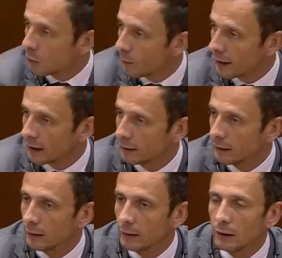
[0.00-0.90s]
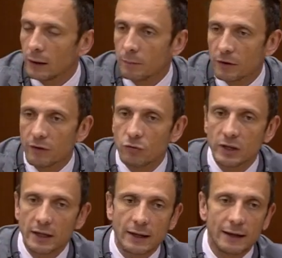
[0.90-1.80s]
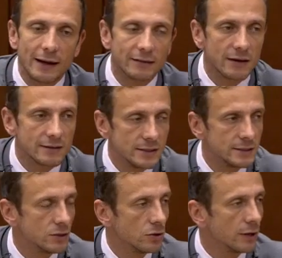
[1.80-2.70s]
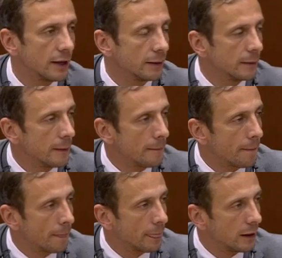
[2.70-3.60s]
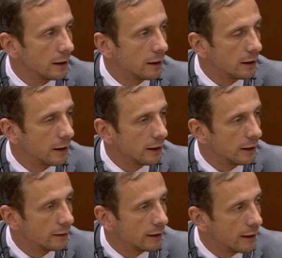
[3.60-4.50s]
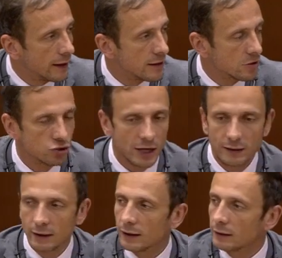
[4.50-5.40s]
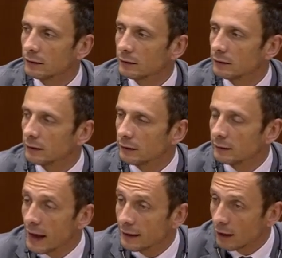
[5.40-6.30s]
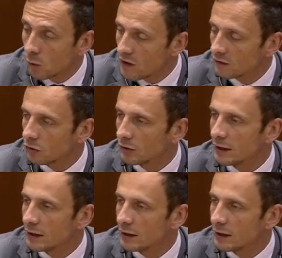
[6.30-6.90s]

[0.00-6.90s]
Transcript: valley, transnational hydrogen valley in Europe, to foster the transition, the energy transition,